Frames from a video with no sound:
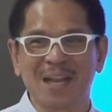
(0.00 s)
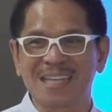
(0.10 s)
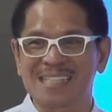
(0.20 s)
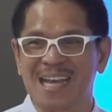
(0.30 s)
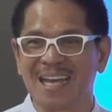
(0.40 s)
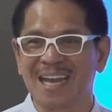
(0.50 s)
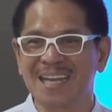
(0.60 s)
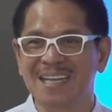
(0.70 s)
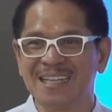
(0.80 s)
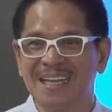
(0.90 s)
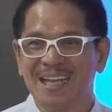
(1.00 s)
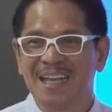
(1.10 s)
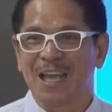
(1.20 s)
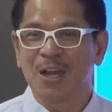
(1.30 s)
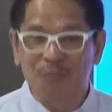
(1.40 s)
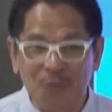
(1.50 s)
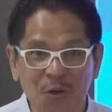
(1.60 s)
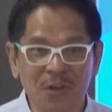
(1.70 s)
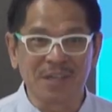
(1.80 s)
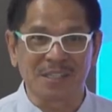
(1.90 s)
excited, and of
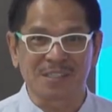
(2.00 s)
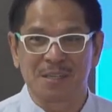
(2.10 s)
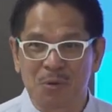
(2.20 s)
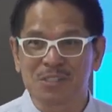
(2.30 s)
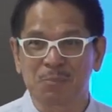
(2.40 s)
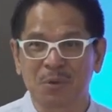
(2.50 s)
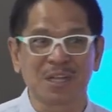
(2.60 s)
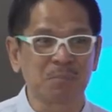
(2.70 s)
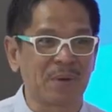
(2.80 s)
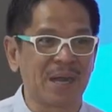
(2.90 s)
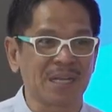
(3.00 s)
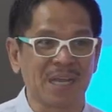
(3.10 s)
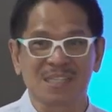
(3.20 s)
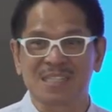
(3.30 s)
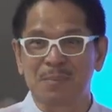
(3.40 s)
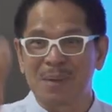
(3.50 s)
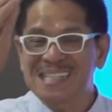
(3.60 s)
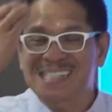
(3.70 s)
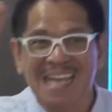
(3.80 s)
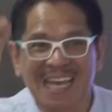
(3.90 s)
course, the most important part is the
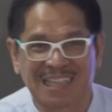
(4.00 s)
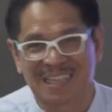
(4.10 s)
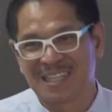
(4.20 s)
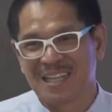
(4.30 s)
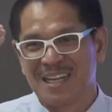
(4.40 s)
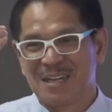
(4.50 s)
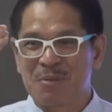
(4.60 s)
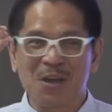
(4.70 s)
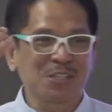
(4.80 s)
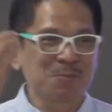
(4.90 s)
mindset, because